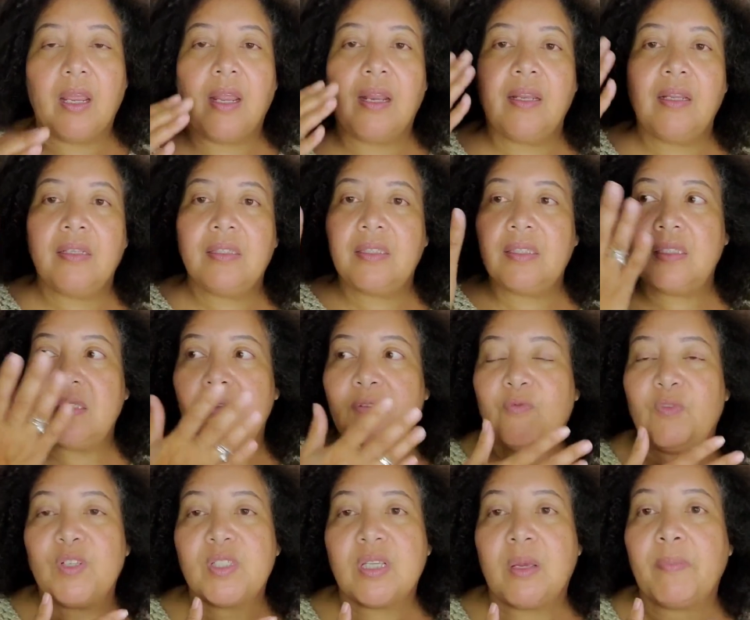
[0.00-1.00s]
And this is
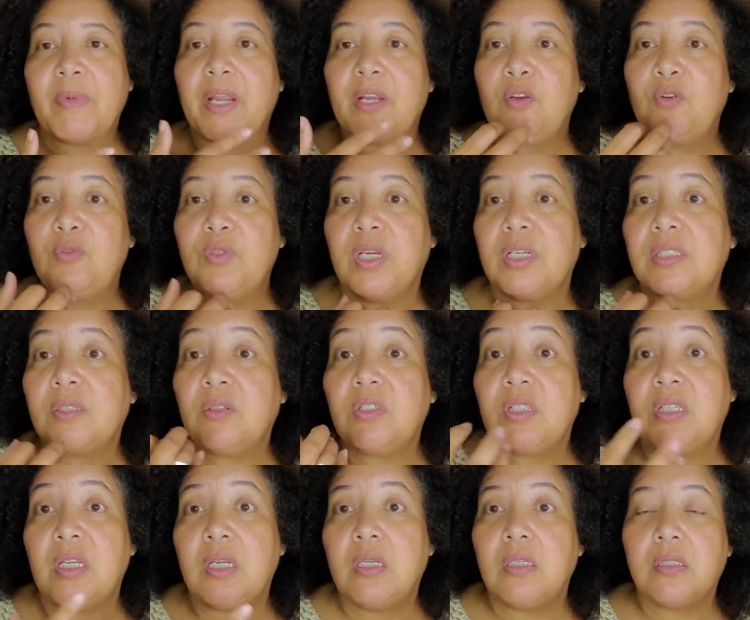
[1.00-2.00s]
for somebody who
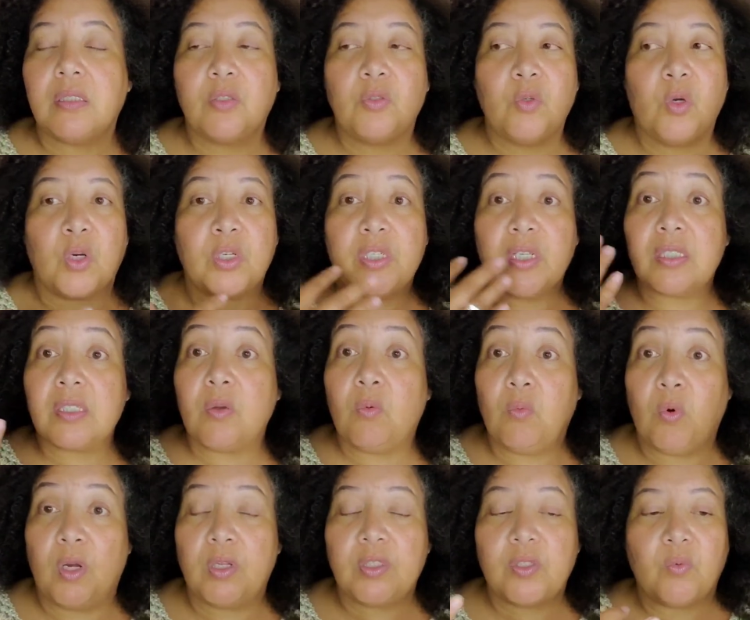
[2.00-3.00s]
doesn't need to or doesn't
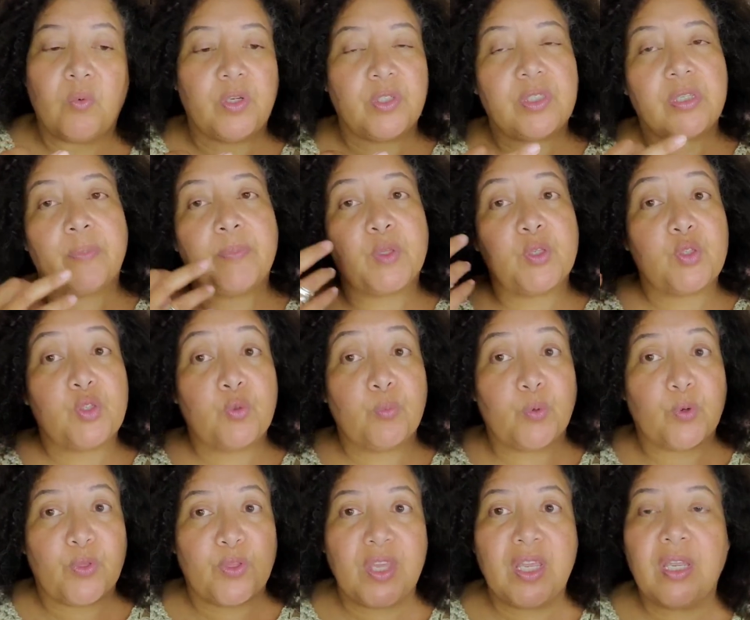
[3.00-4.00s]
want to wear something
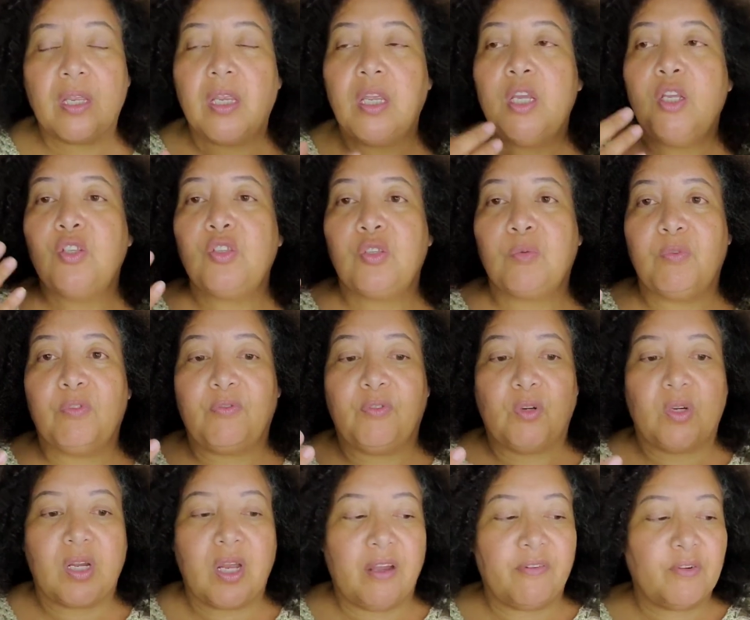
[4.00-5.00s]
super thick, super
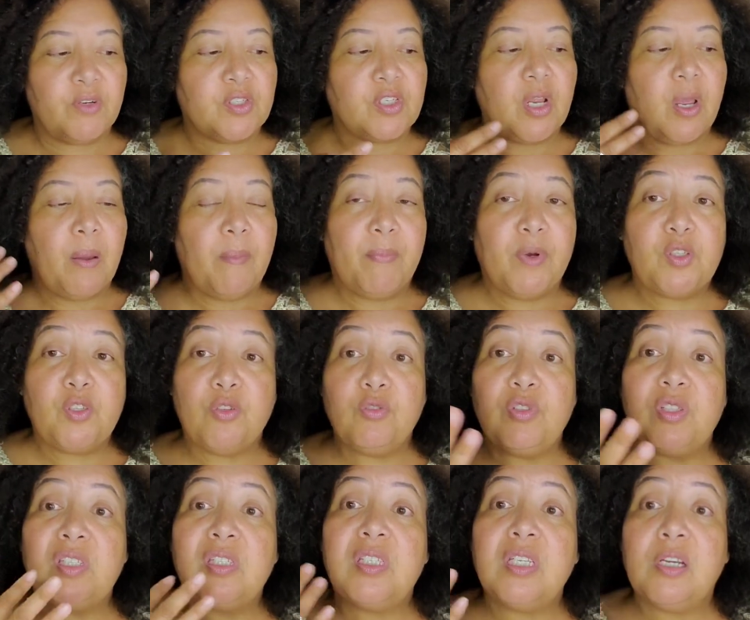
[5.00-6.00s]
full coverage, but you
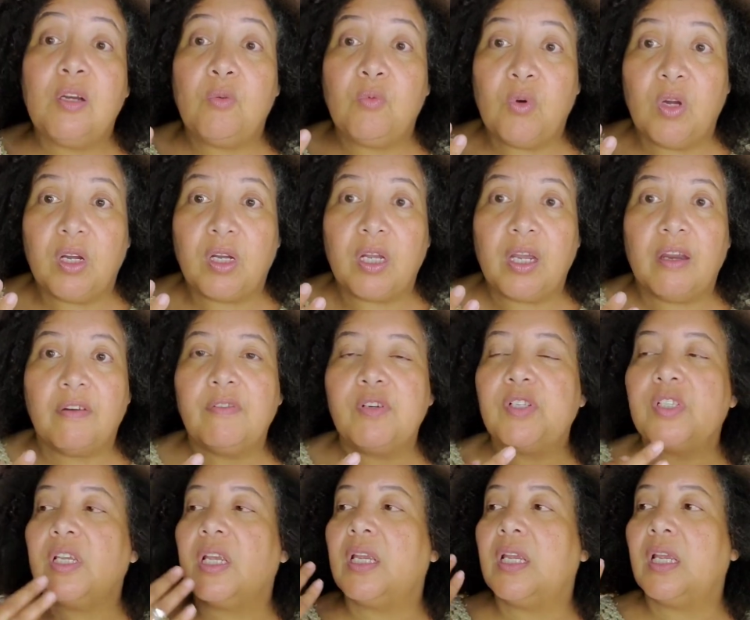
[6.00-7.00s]
still want
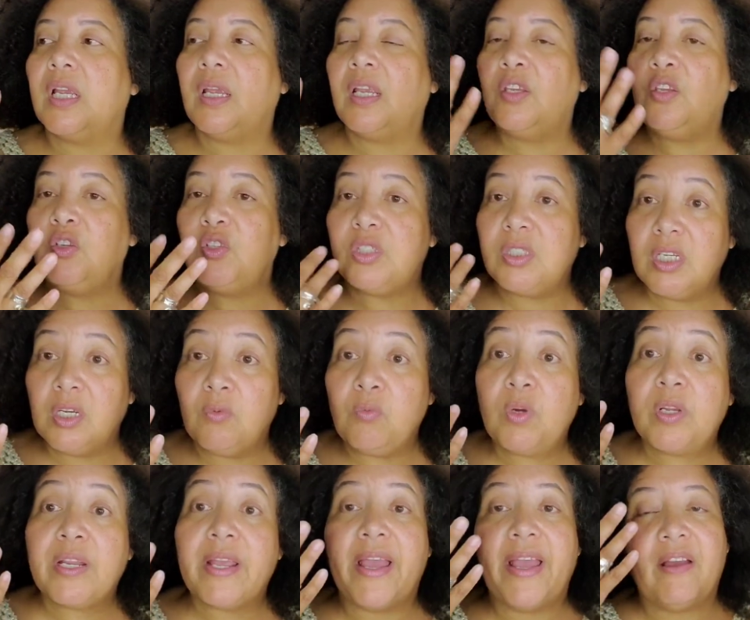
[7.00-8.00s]
coverage. You still
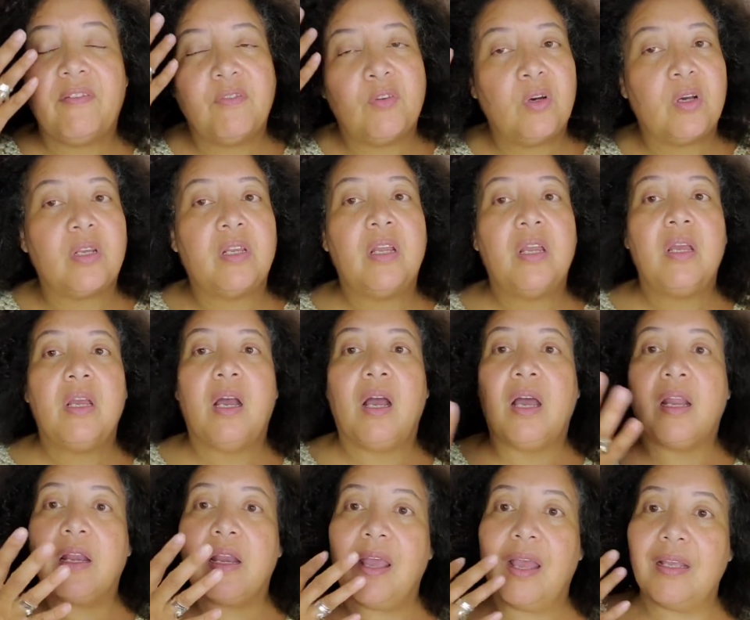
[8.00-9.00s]
want to have on
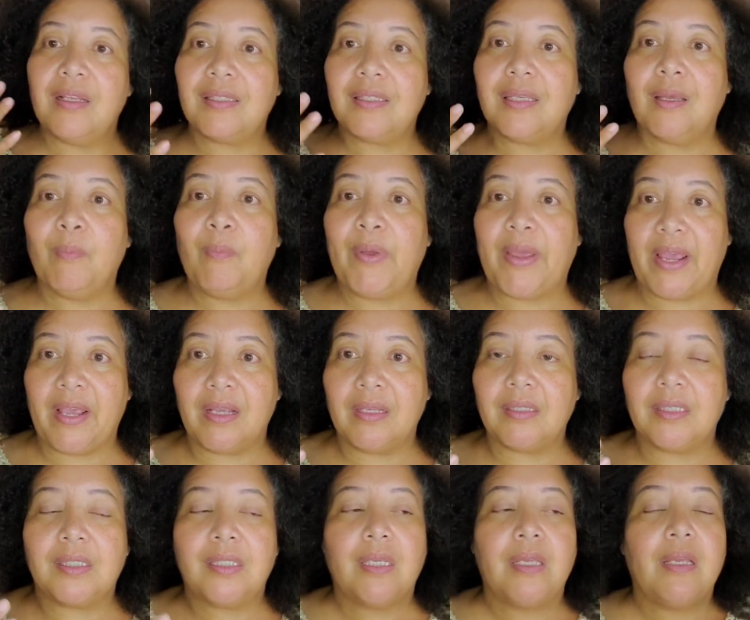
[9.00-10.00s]
a nice
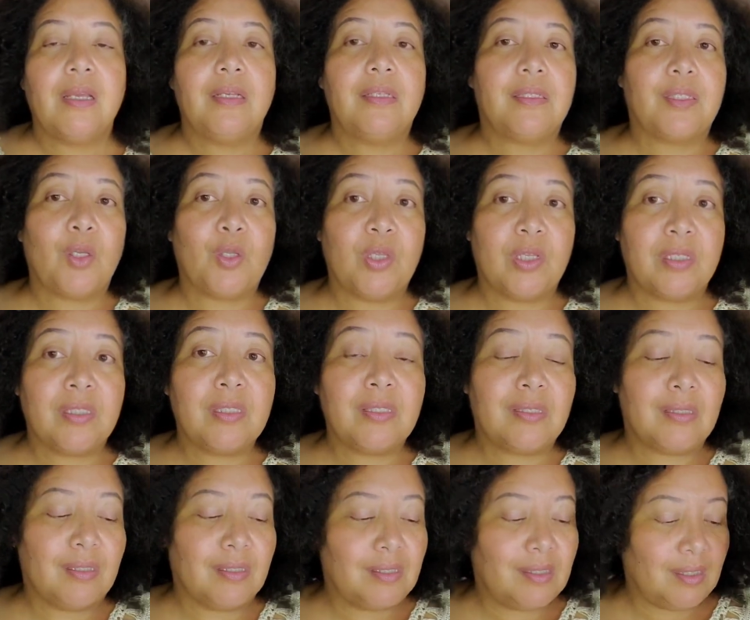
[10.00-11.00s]
base. So this
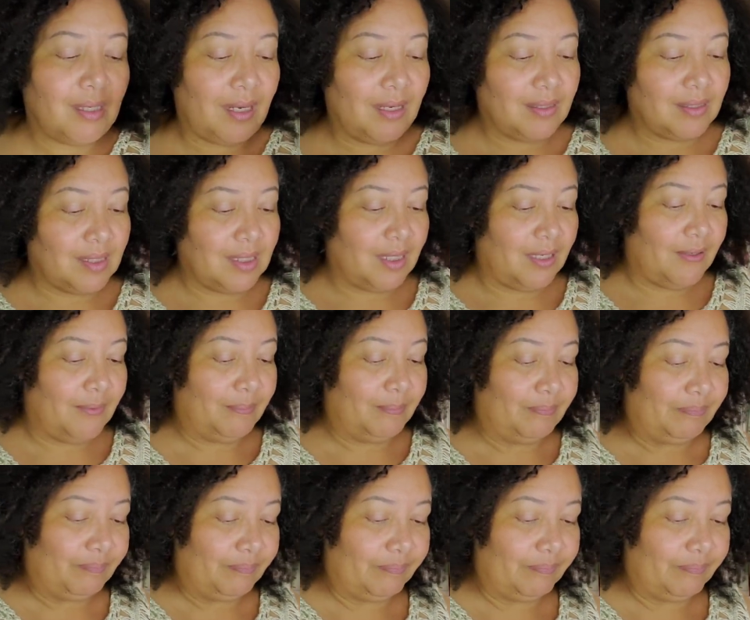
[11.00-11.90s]
is the skin tint.